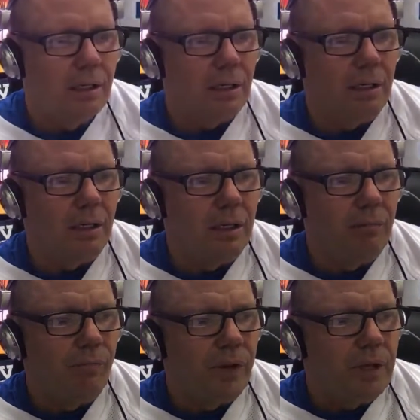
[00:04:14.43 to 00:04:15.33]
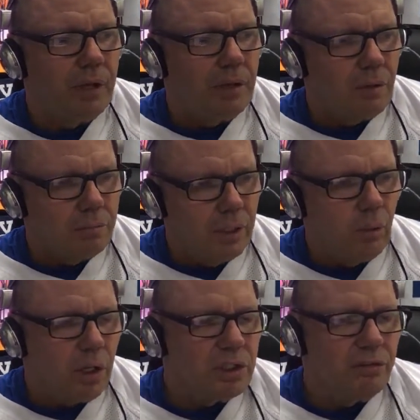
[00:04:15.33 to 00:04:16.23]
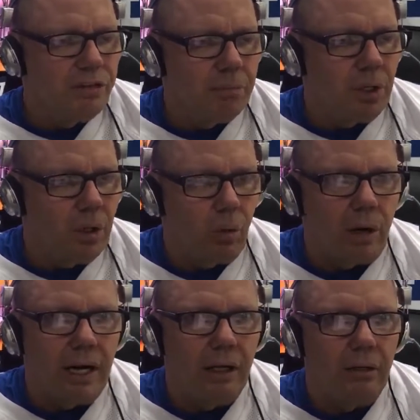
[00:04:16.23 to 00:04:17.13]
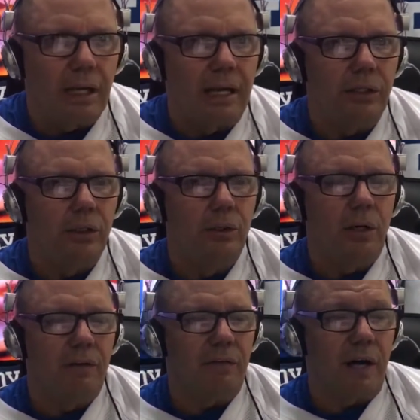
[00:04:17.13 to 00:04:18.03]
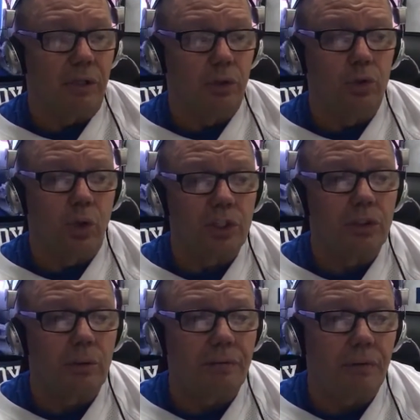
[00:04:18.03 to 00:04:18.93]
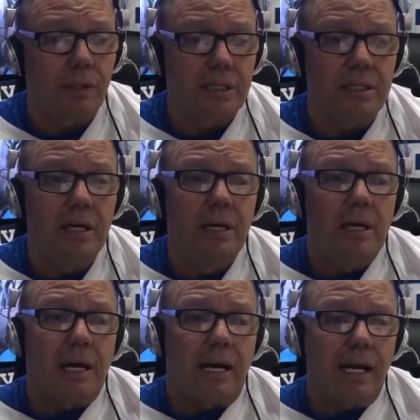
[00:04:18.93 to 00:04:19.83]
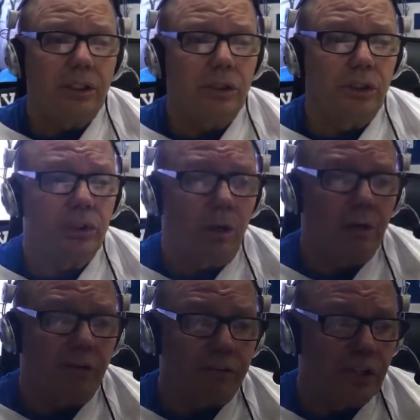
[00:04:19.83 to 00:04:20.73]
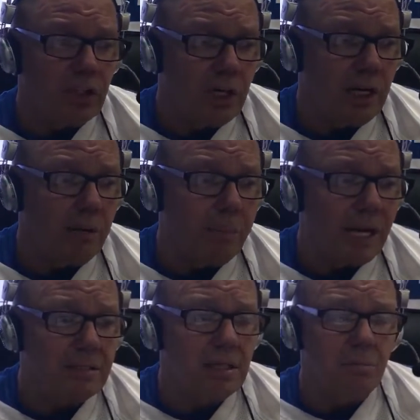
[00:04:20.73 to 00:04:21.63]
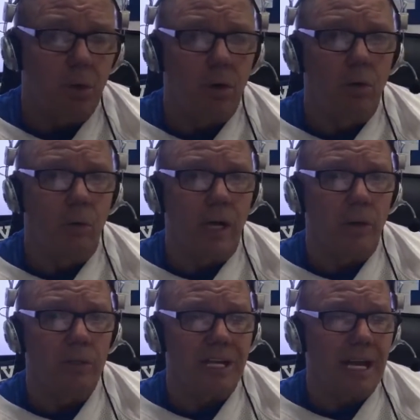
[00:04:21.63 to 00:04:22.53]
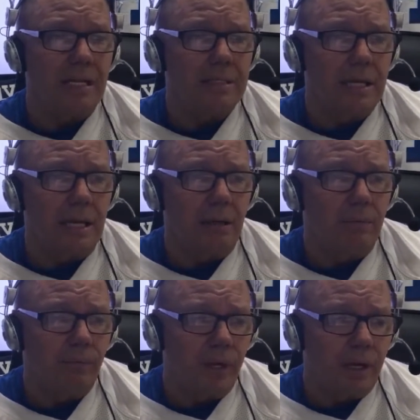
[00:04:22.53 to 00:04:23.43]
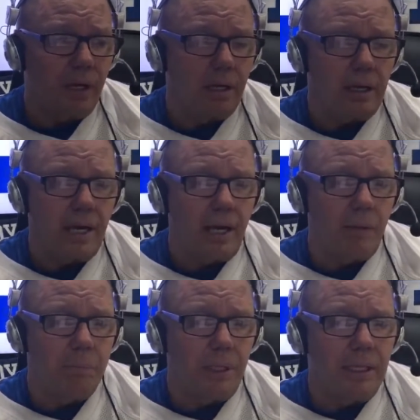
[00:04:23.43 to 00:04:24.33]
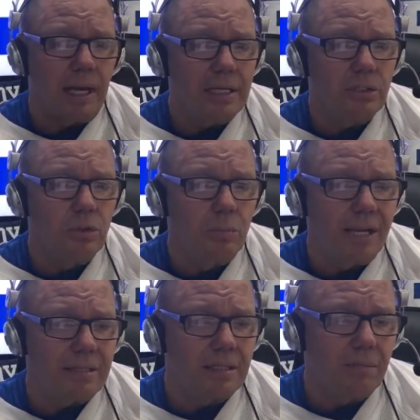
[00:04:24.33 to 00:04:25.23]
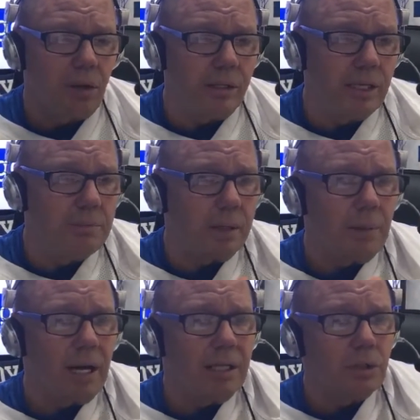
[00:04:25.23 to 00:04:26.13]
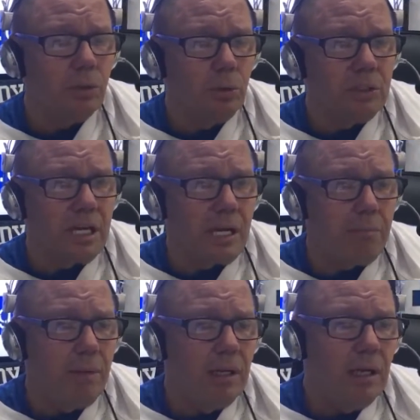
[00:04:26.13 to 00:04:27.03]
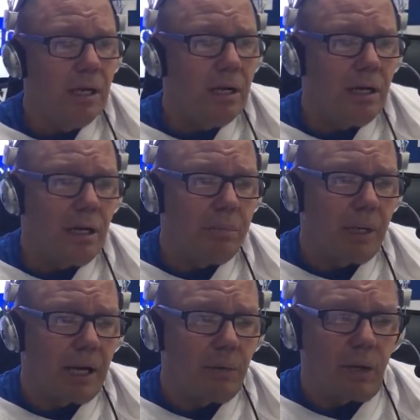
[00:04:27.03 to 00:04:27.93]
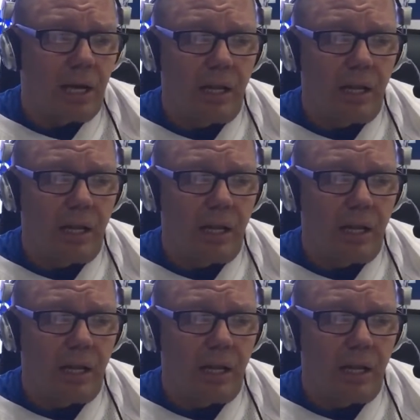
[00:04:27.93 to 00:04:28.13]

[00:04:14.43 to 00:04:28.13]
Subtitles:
Um, Been watching football a while. I do trust the referees. I actually started officiating basketball when I was 18. I played high school basketball. I didn't make my high school team, but I